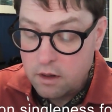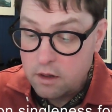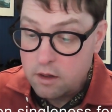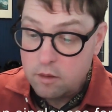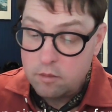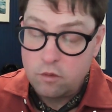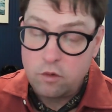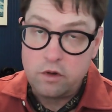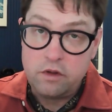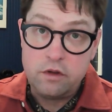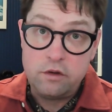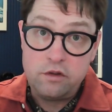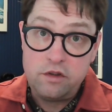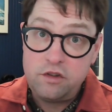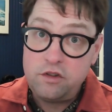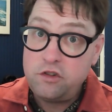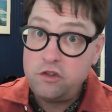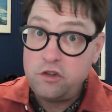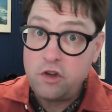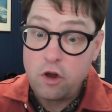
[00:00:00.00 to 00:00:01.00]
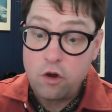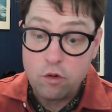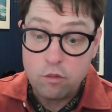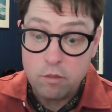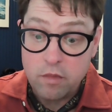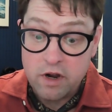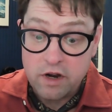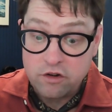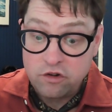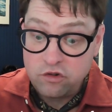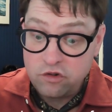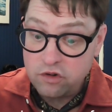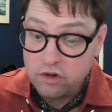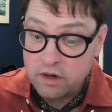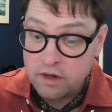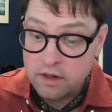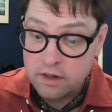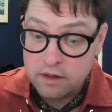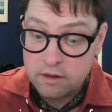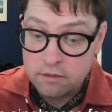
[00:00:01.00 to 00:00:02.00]
Well, there's so much
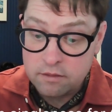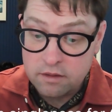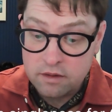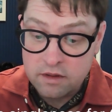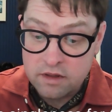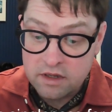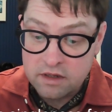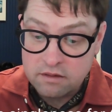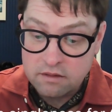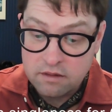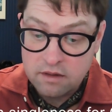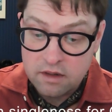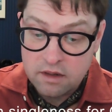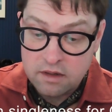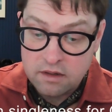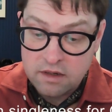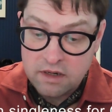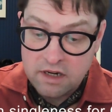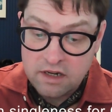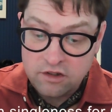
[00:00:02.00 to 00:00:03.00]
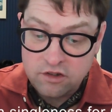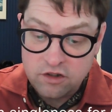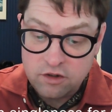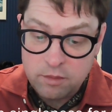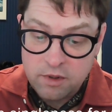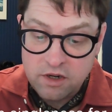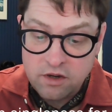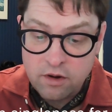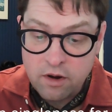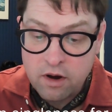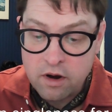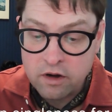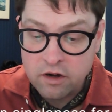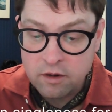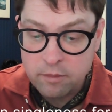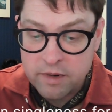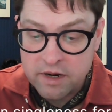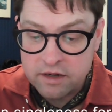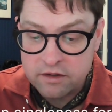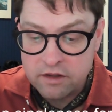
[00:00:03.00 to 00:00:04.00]
that needs to be
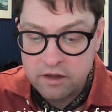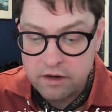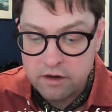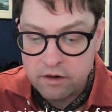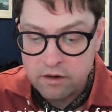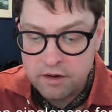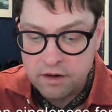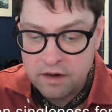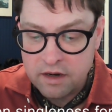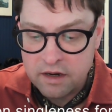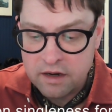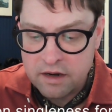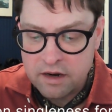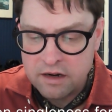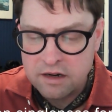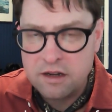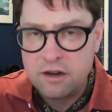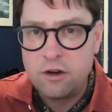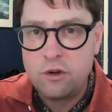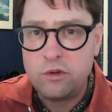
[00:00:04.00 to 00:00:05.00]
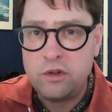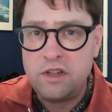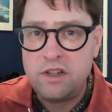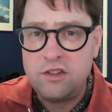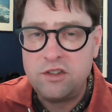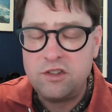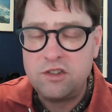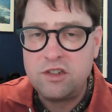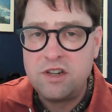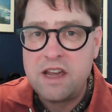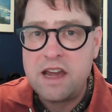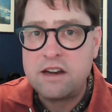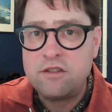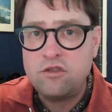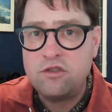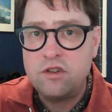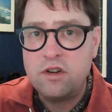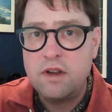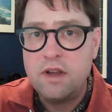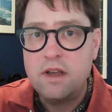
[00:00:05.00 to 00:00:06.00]
talked about there, and I can only
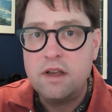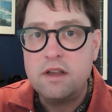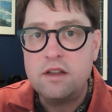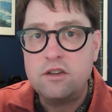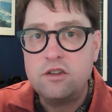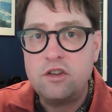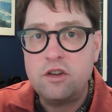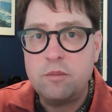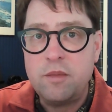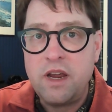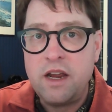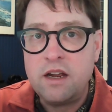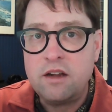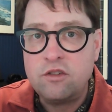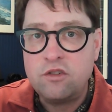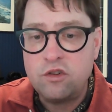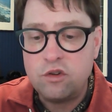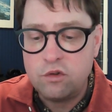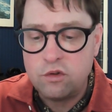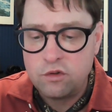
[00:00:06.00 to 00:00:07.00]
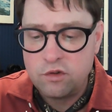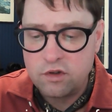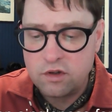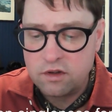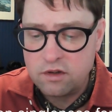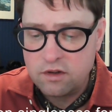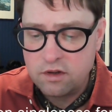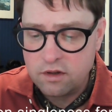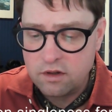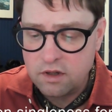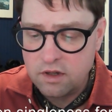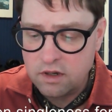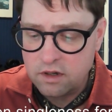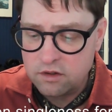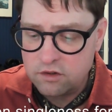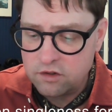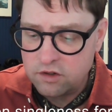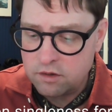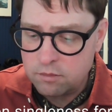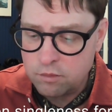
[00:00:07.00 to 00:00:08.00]
sketch some answers to
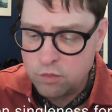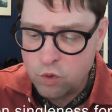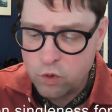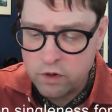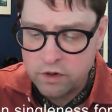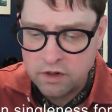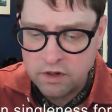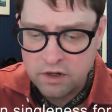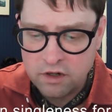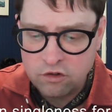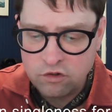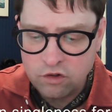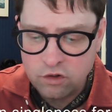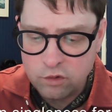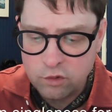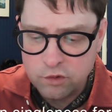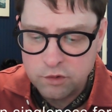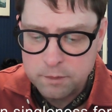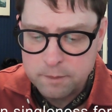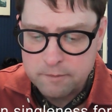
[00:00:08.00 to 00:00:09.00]
these important issues.